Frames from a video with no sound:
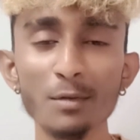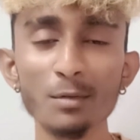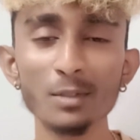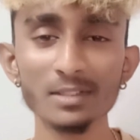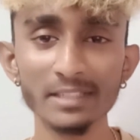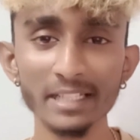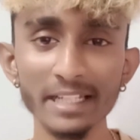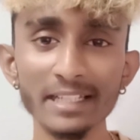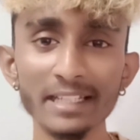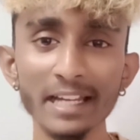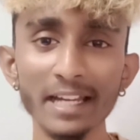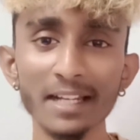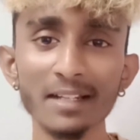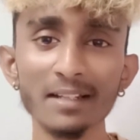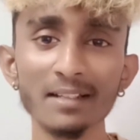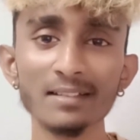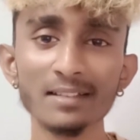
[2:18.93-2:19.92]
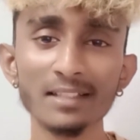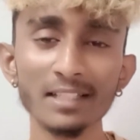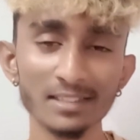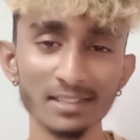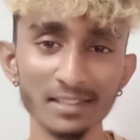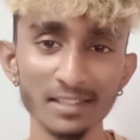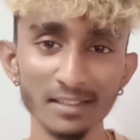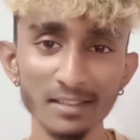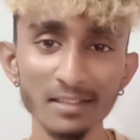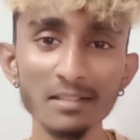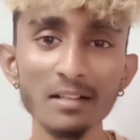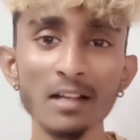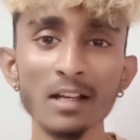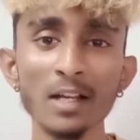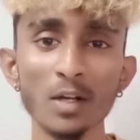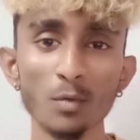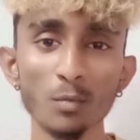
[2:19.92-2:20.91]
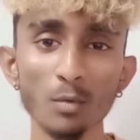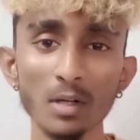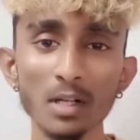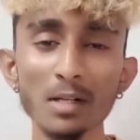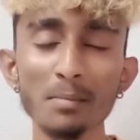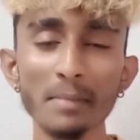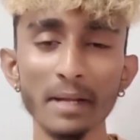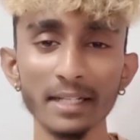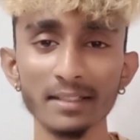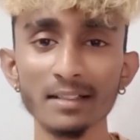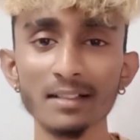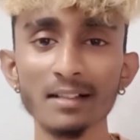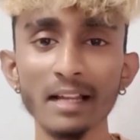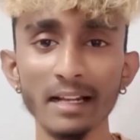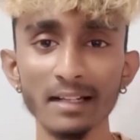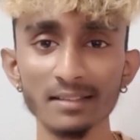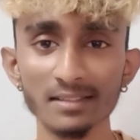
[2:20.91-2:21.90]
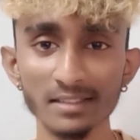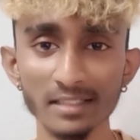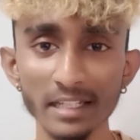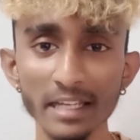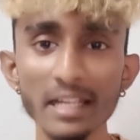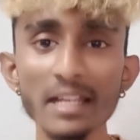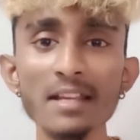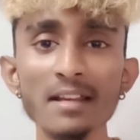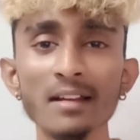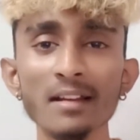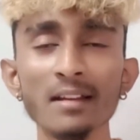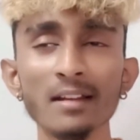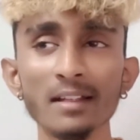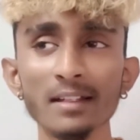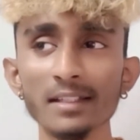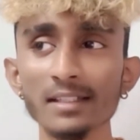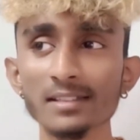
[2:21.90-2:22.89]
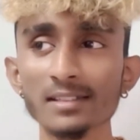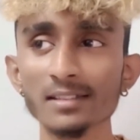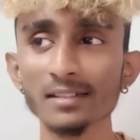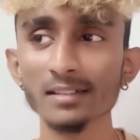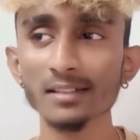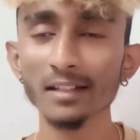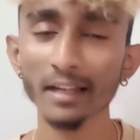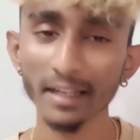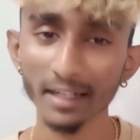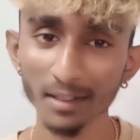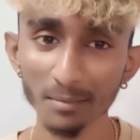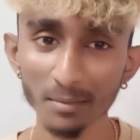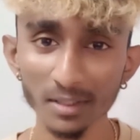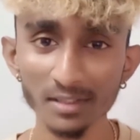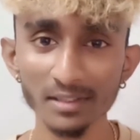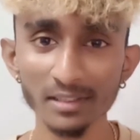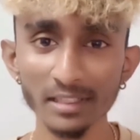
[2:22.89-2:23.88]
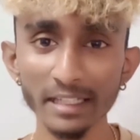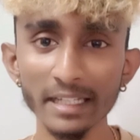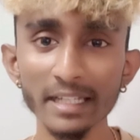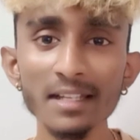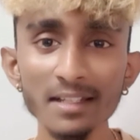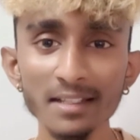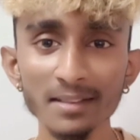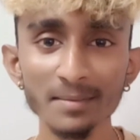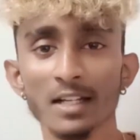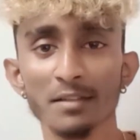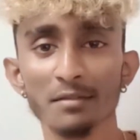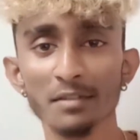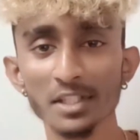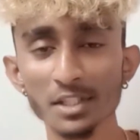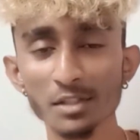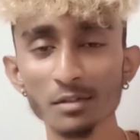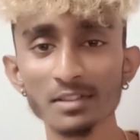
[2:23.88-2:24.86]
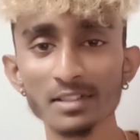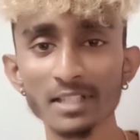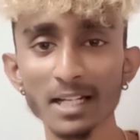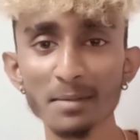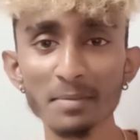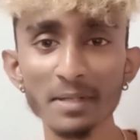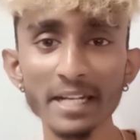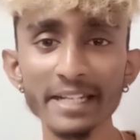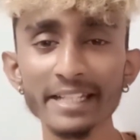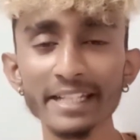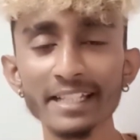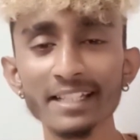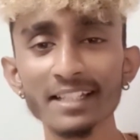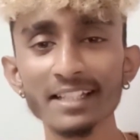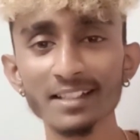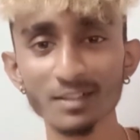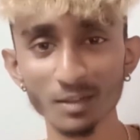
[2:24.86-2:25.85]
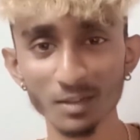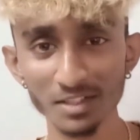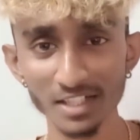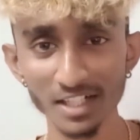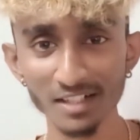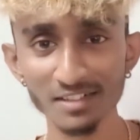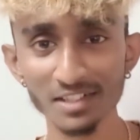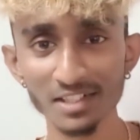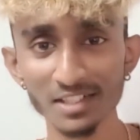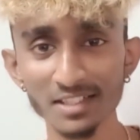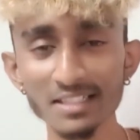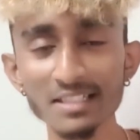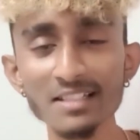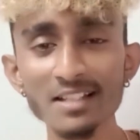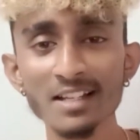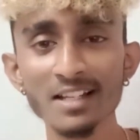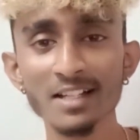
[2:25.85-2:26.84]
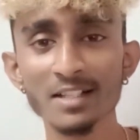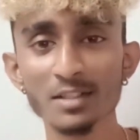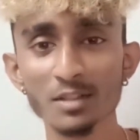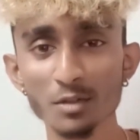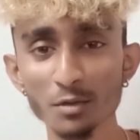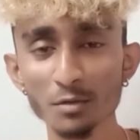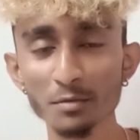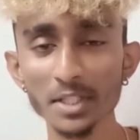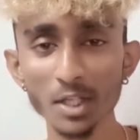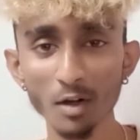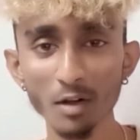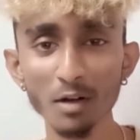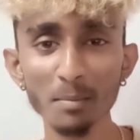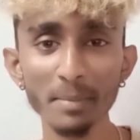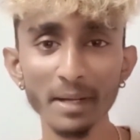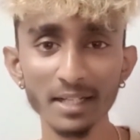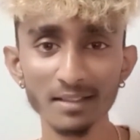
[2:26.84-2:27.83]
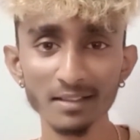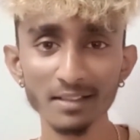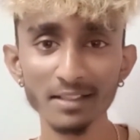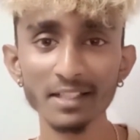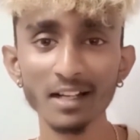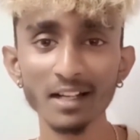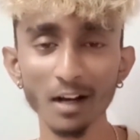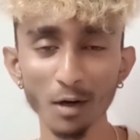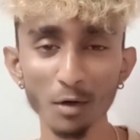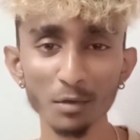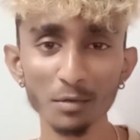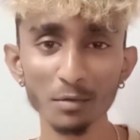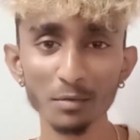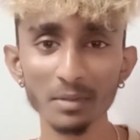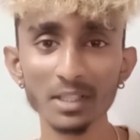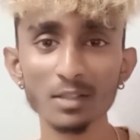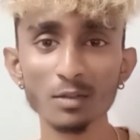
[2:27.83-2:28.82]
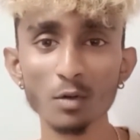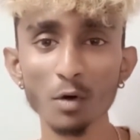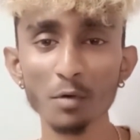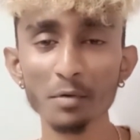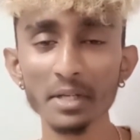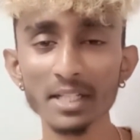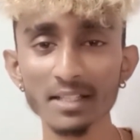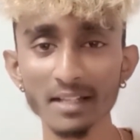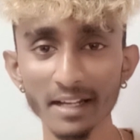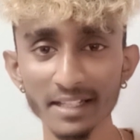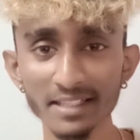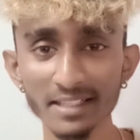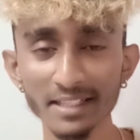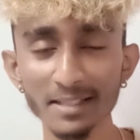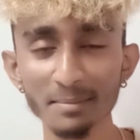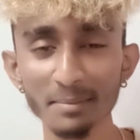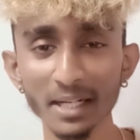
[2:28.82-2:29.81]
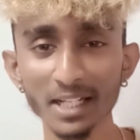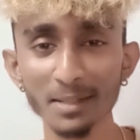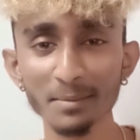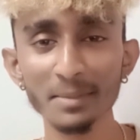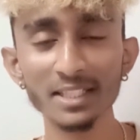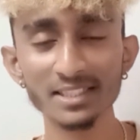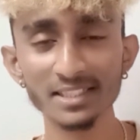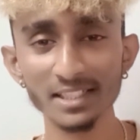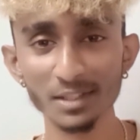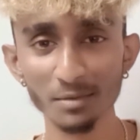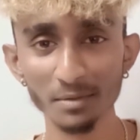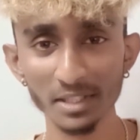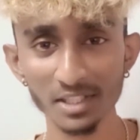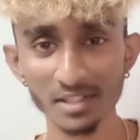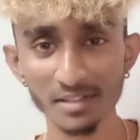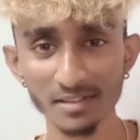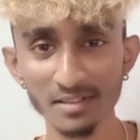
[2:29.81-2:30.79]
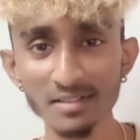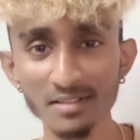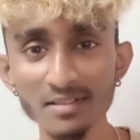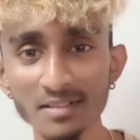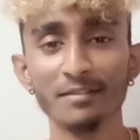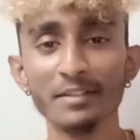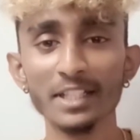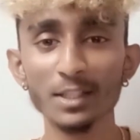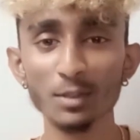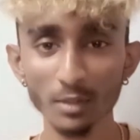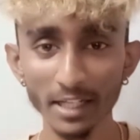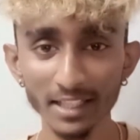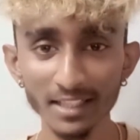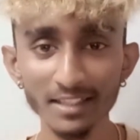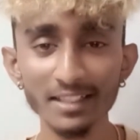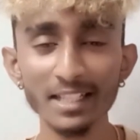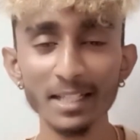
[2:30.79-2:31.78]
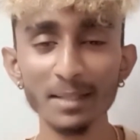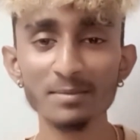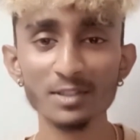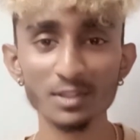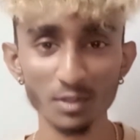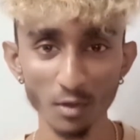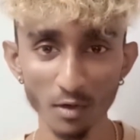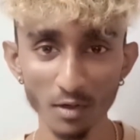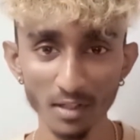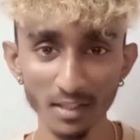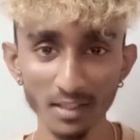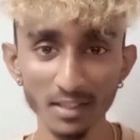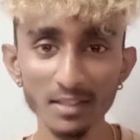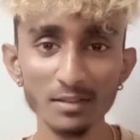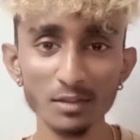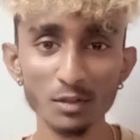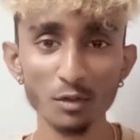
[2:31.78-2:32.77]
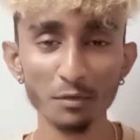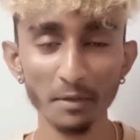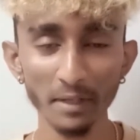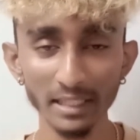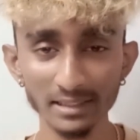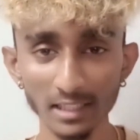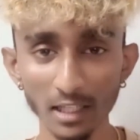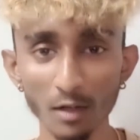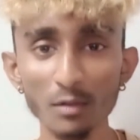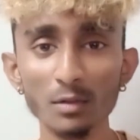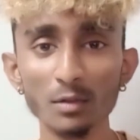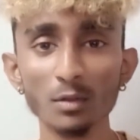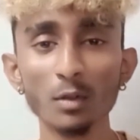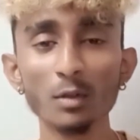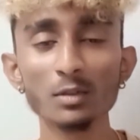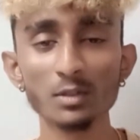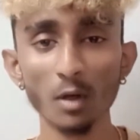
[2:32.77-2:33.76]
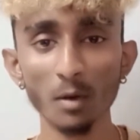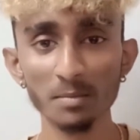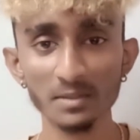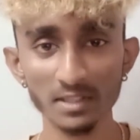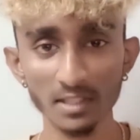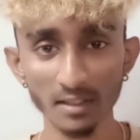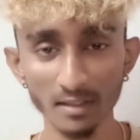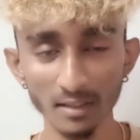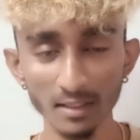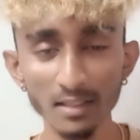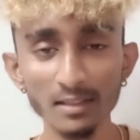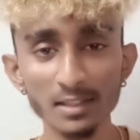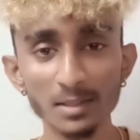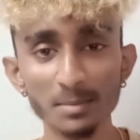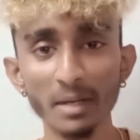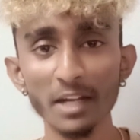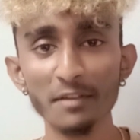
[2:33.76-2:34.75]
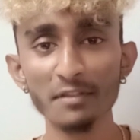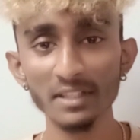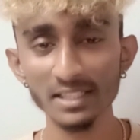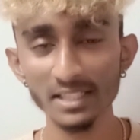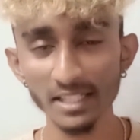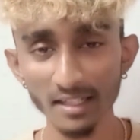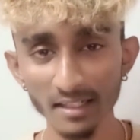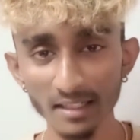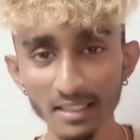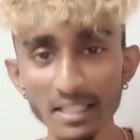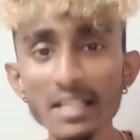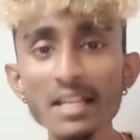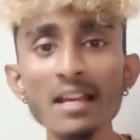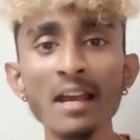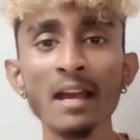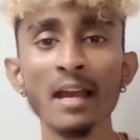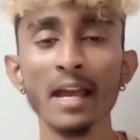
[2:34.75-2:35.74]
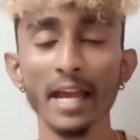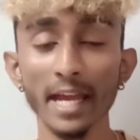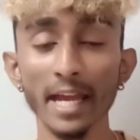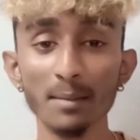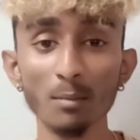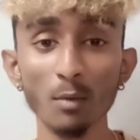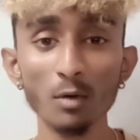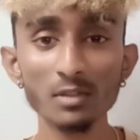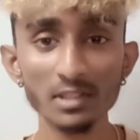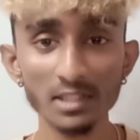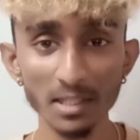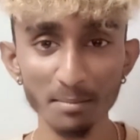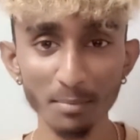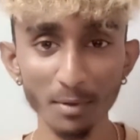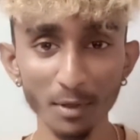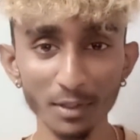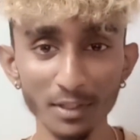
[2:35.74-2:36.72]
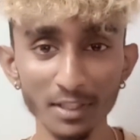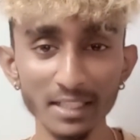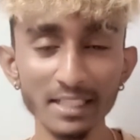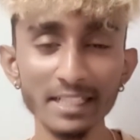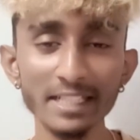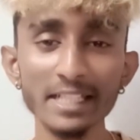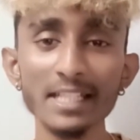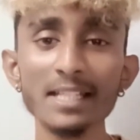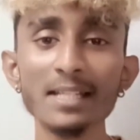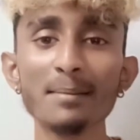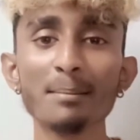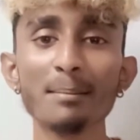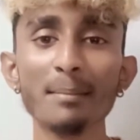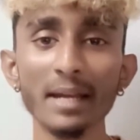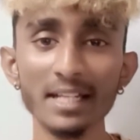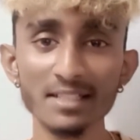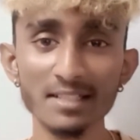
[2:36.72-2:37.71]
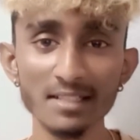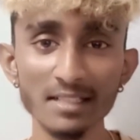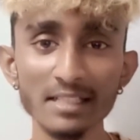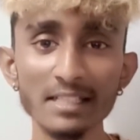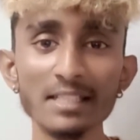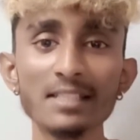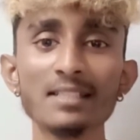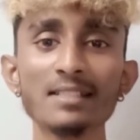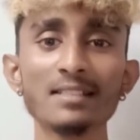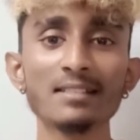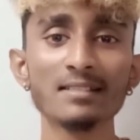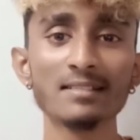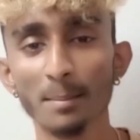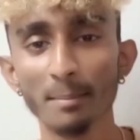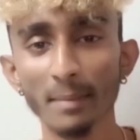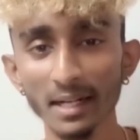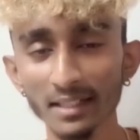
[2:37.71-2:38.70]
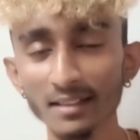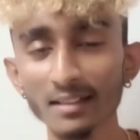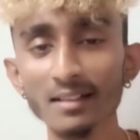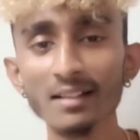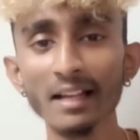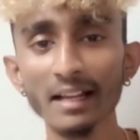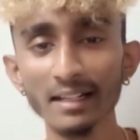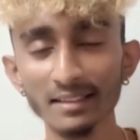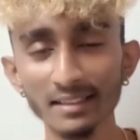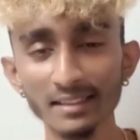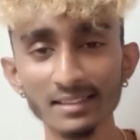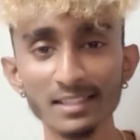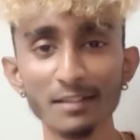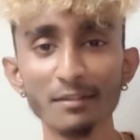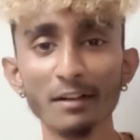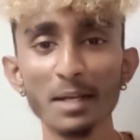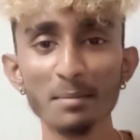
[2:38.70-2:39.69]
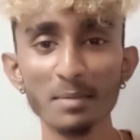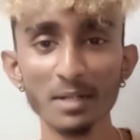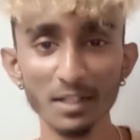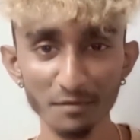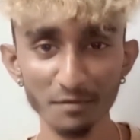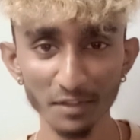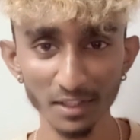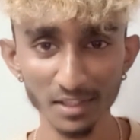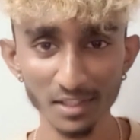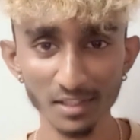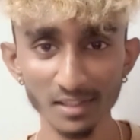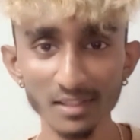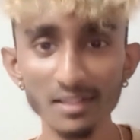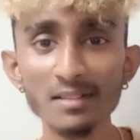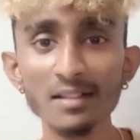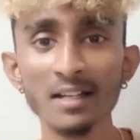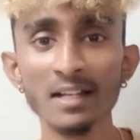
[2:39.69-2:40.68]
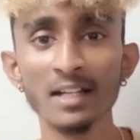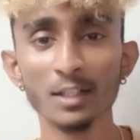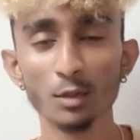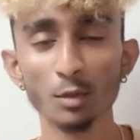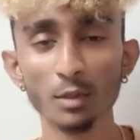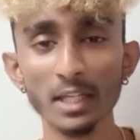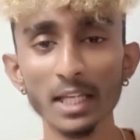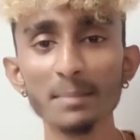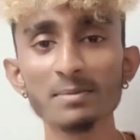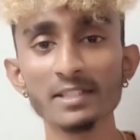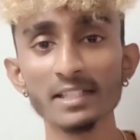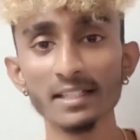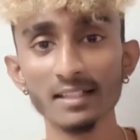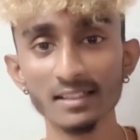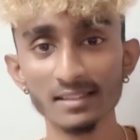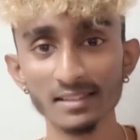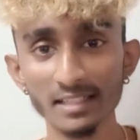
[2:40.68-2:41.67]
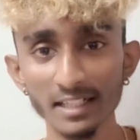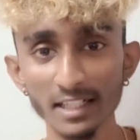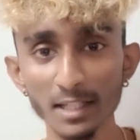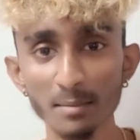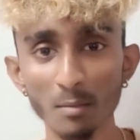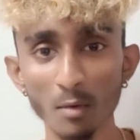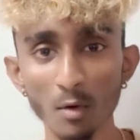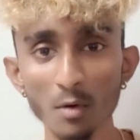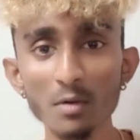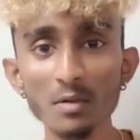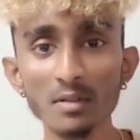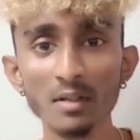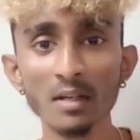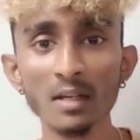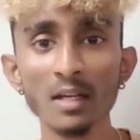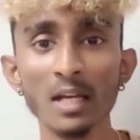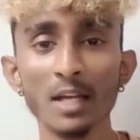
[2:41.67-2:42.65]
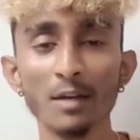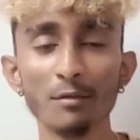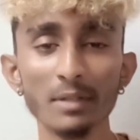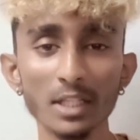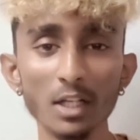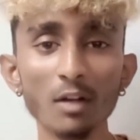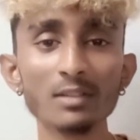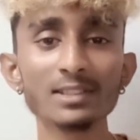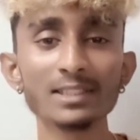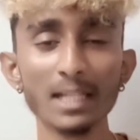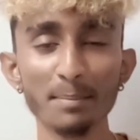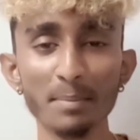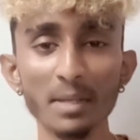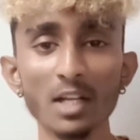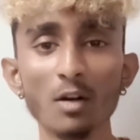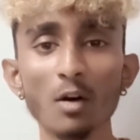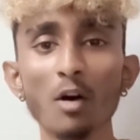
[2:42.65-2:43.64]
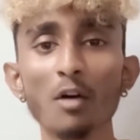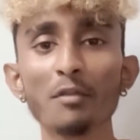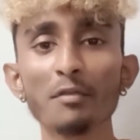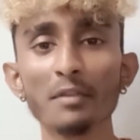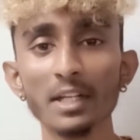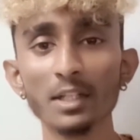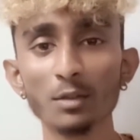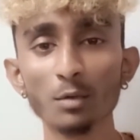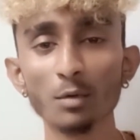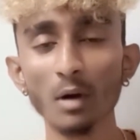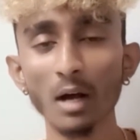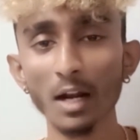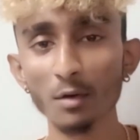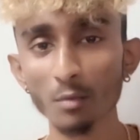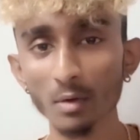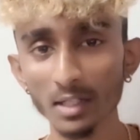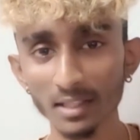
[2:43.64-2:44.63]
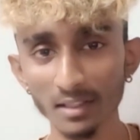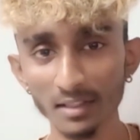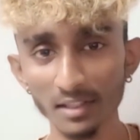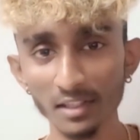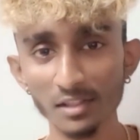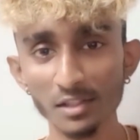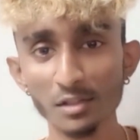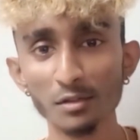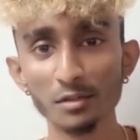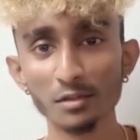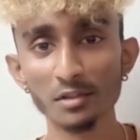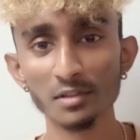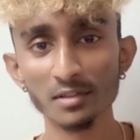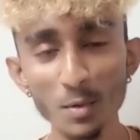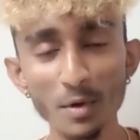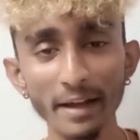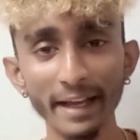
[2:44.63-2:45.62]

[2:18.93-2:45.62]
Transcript: I would say that this year, World Mental Health Day is an enormous day. We should celebrate it in conjunction to we all battling out with COVID-19 pandemic situation. We together keep stronger to face out those obstacles by physically and most importantly, mentally. Mental health is a vibrant feature to keep in a steady mode without stepping off into unwanted issues.